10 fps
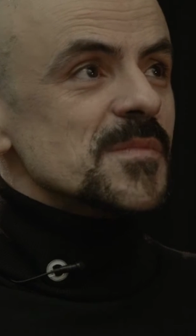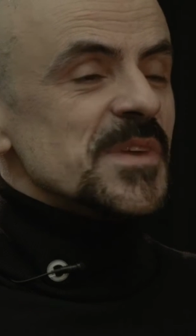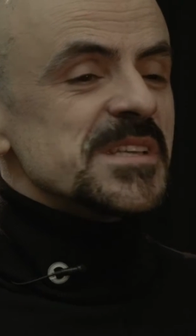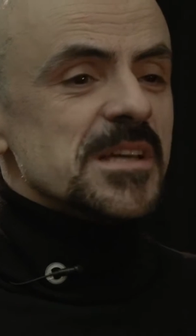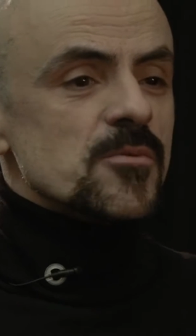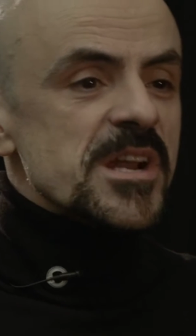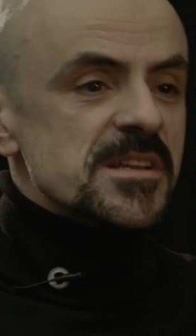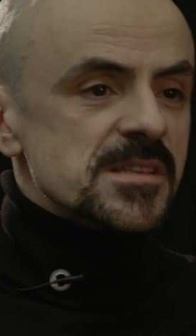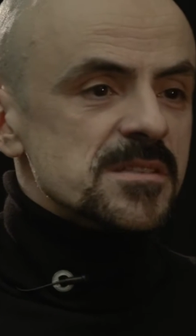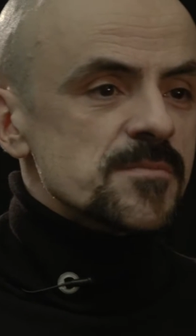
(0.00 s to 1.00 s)
he's a
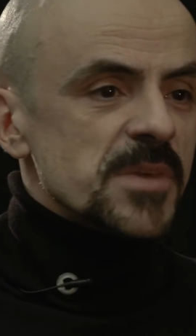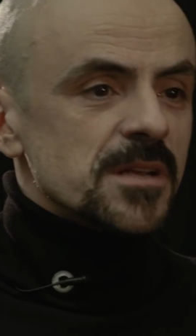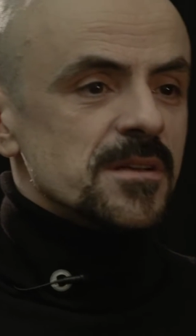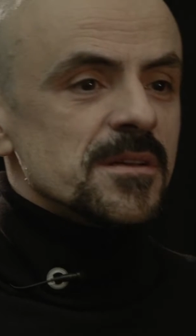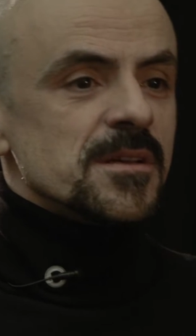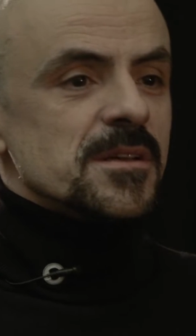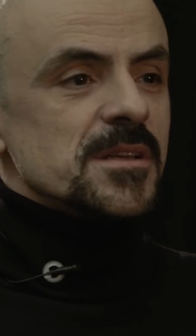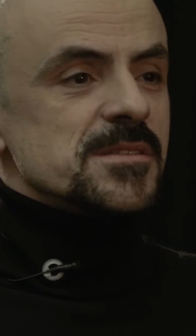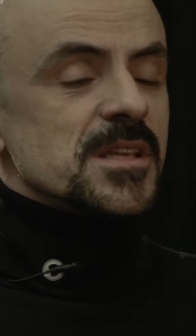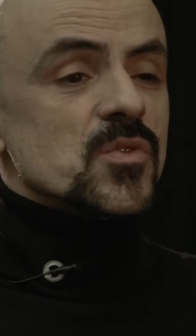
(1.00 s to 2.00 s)
renaissance man,
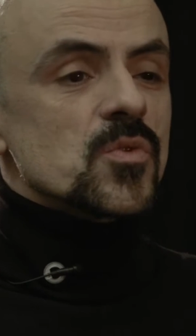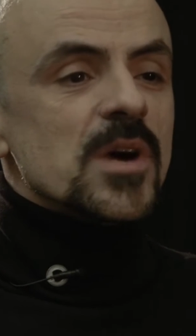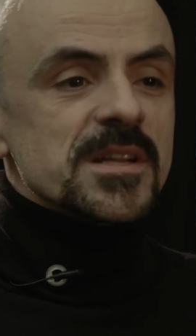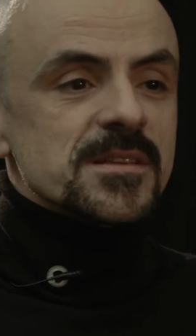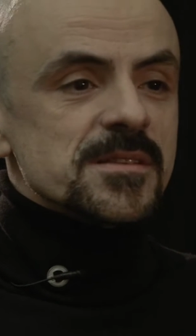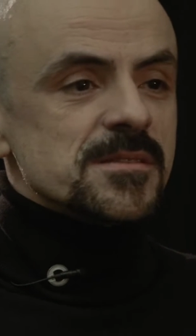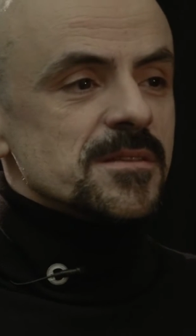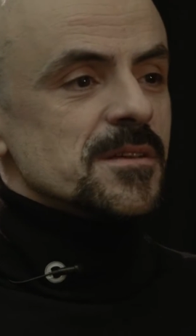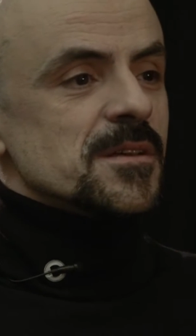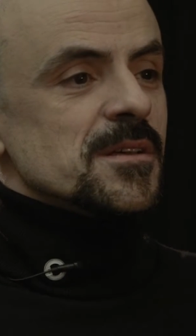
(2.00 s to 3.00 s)
he's the true artist,
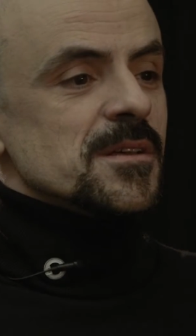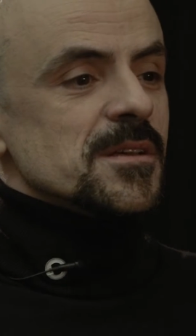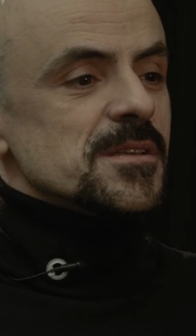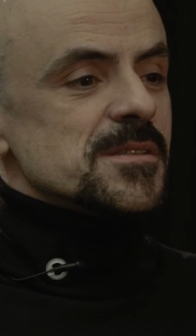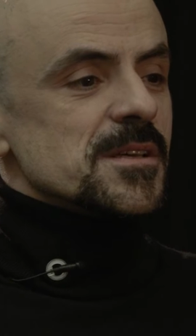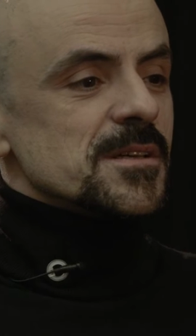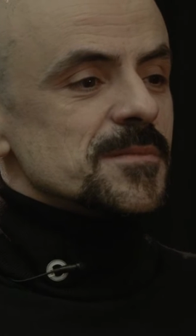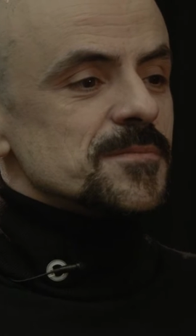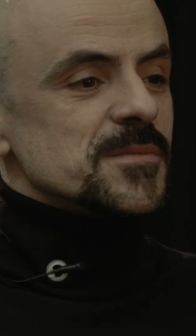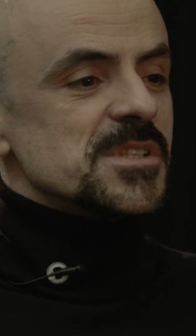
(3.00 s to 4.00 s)
he's a,
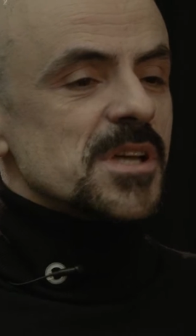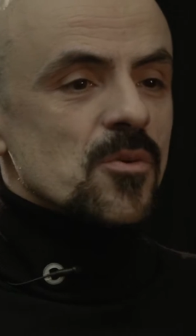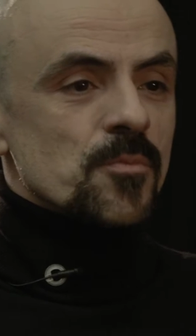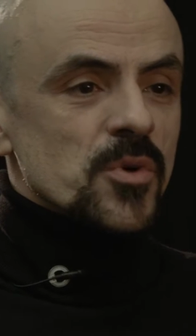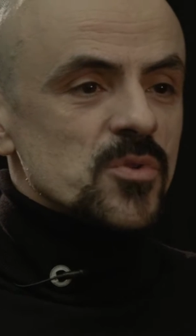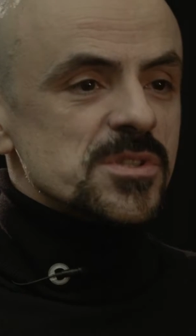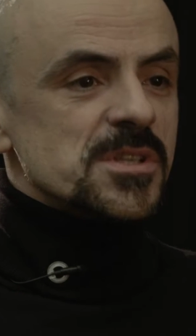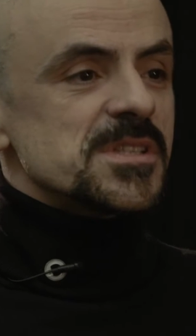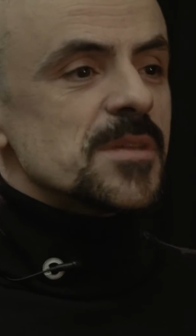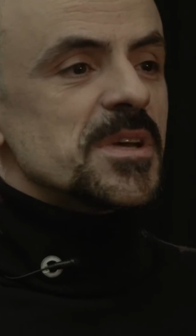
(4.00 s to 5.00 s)
um, he's a composer,
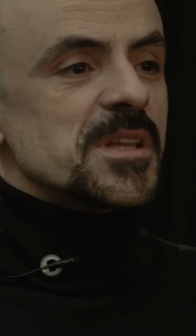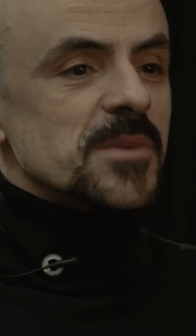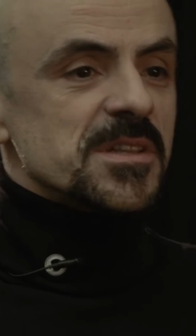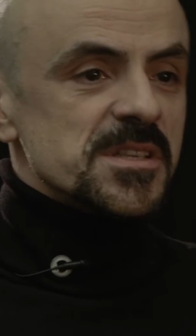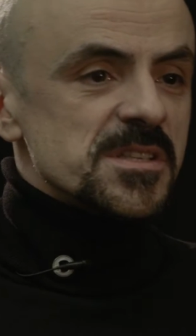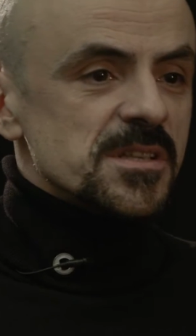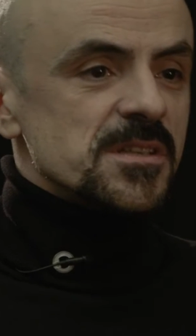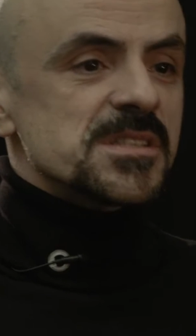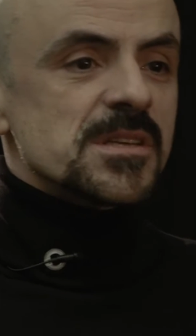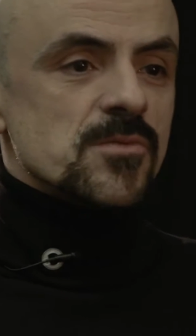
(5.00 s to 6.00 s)
he's a mathematician,
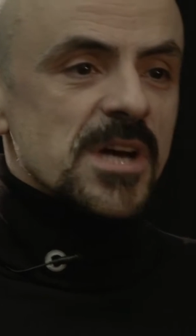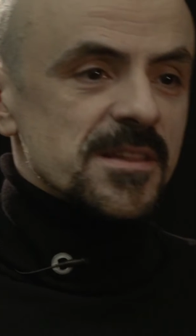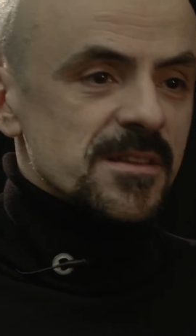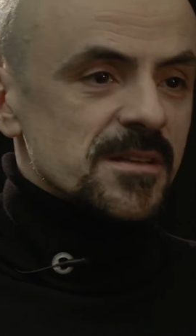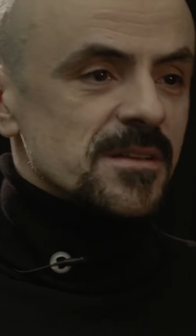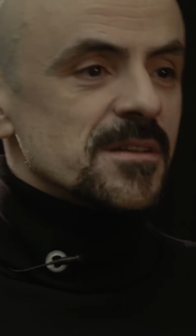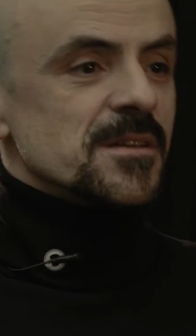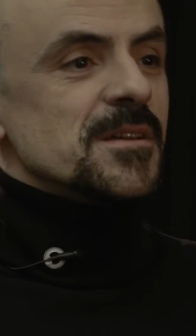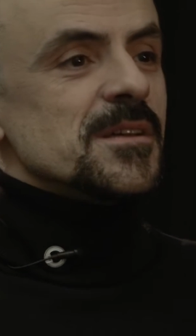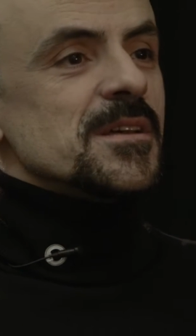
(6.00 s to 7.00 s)
he's a writer,
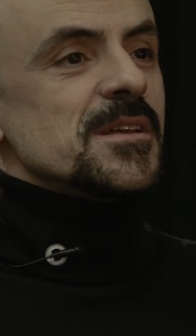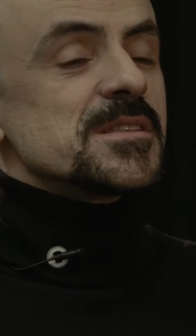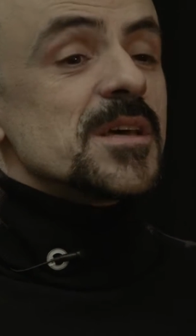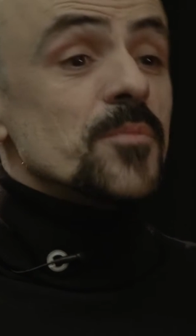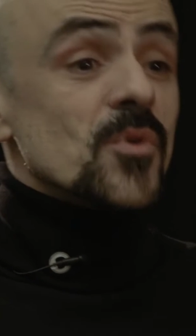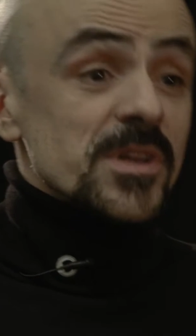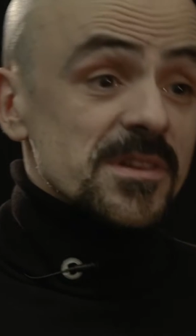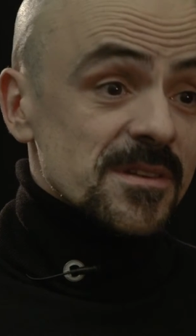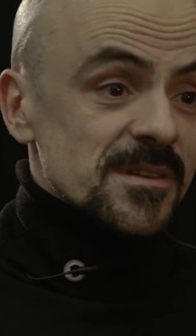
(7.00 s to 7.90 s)
he's a poet.